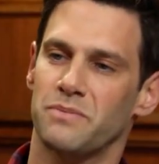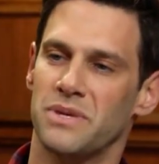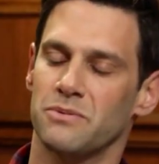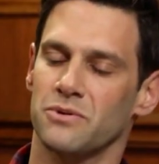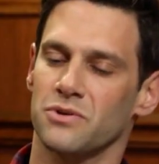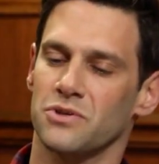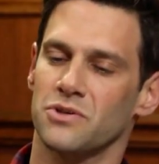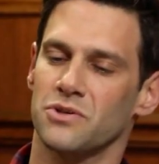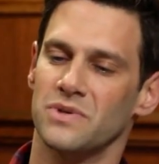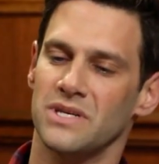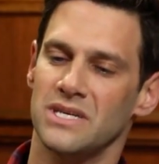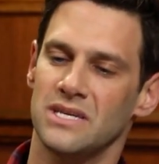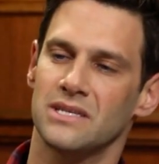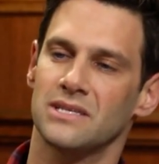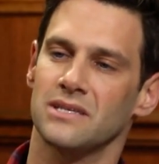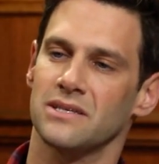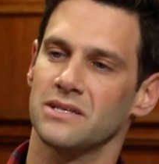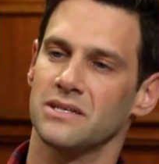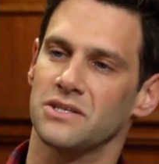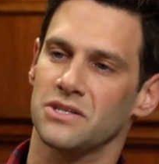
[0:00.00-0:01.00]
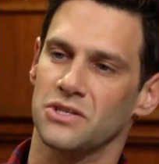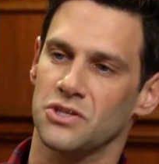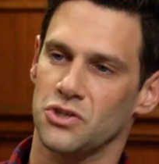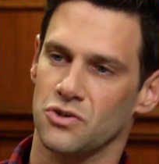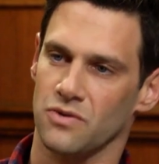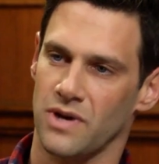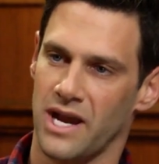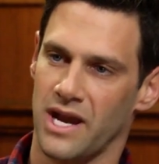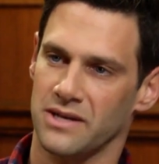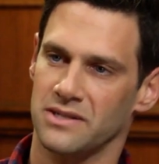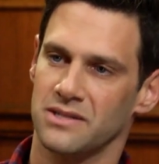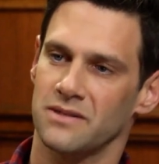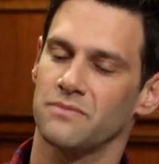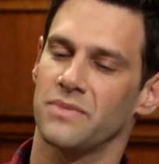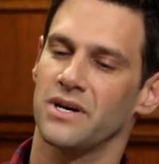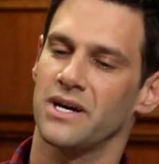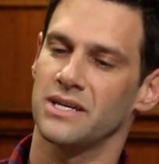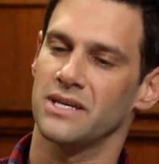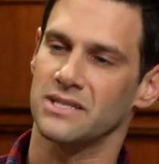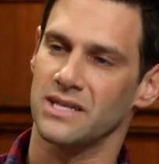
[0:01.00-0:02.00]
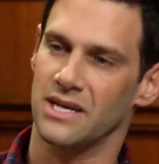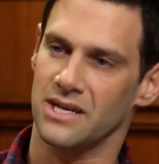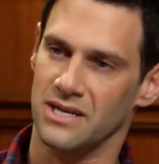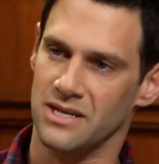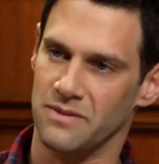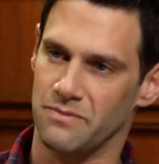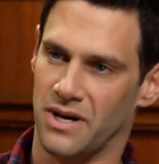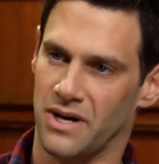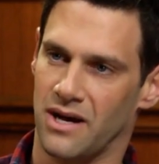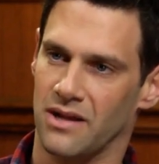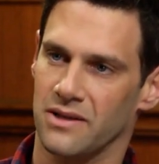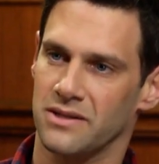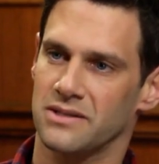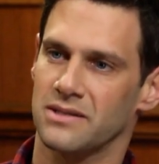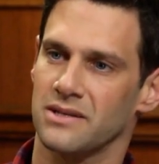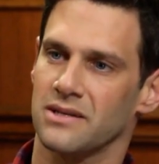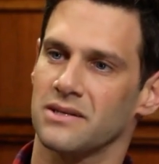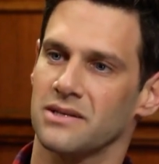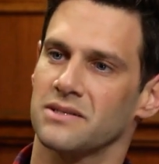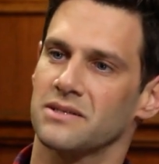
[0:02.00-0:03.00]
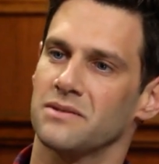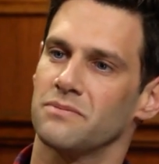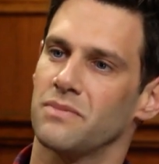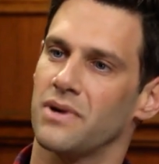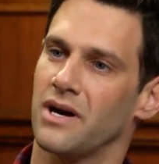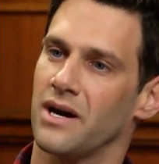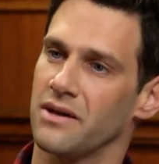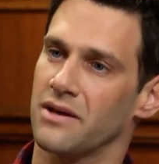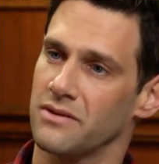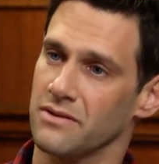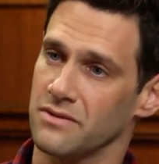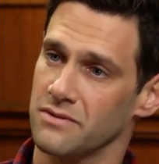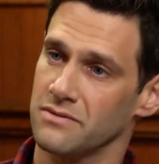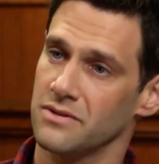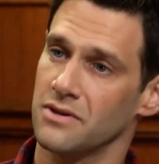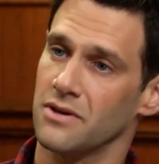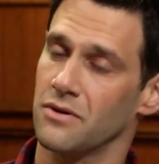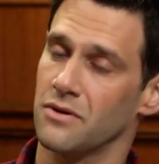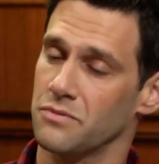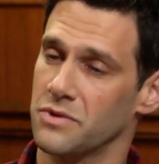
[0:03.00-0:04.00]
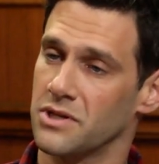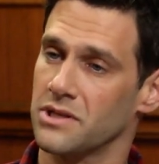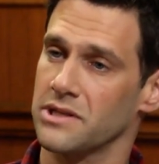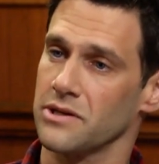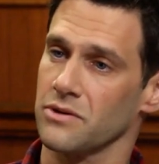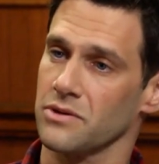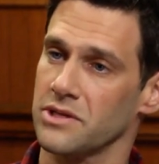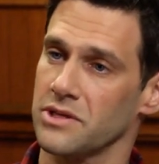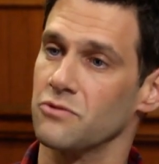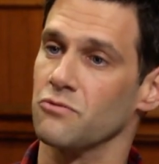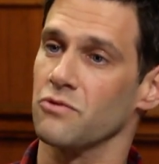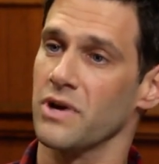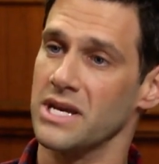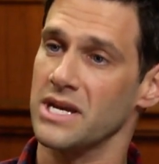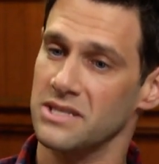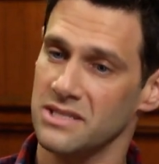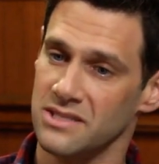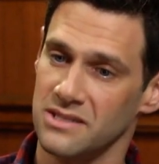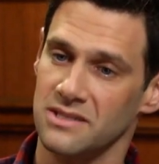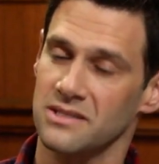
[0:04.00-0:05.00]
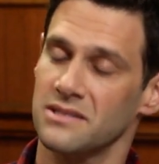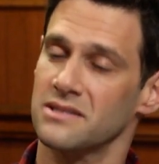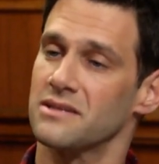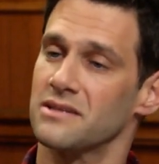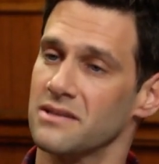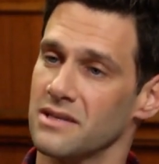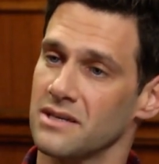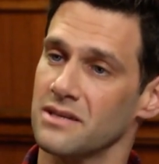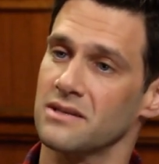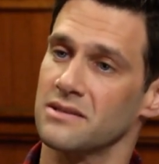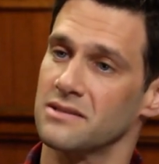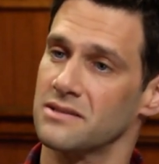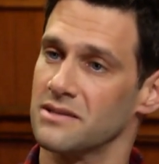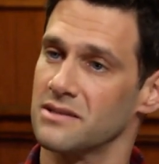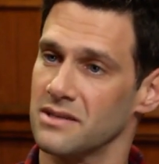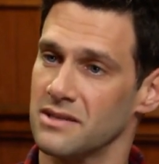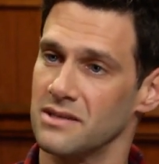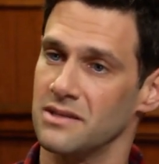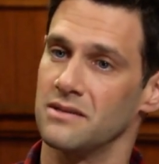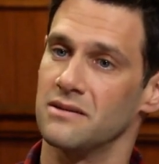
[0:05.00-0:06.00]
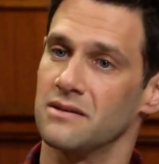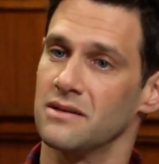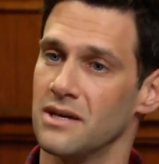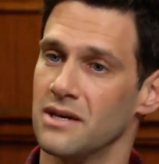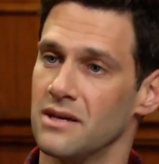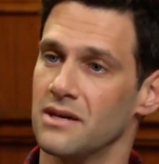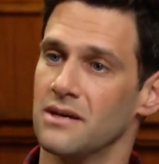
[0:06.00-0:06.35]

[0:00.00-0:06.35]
People are so easily distracted by identity politics and by the, you know, clearly racist things that he,